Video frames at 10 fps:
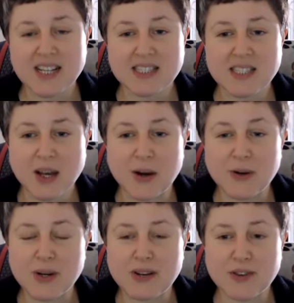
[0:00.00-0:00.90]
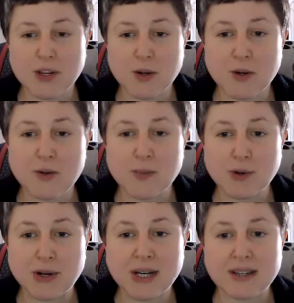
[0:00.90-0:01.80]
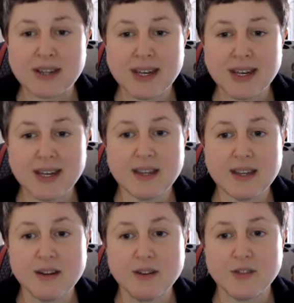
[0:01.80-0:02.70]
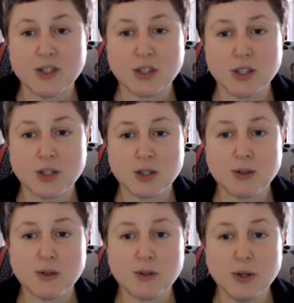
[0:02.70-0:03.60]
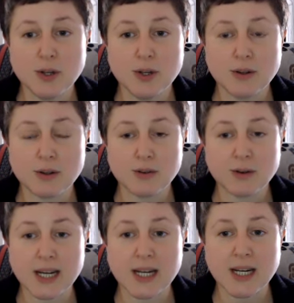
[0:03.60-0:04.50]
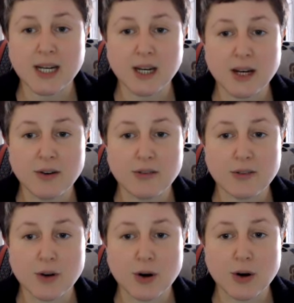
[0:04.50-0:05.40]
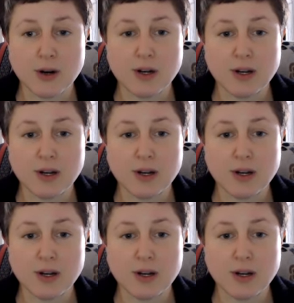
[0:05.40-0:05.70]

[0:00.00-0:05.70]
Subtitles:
So if you breathe in for 2, 3, 4,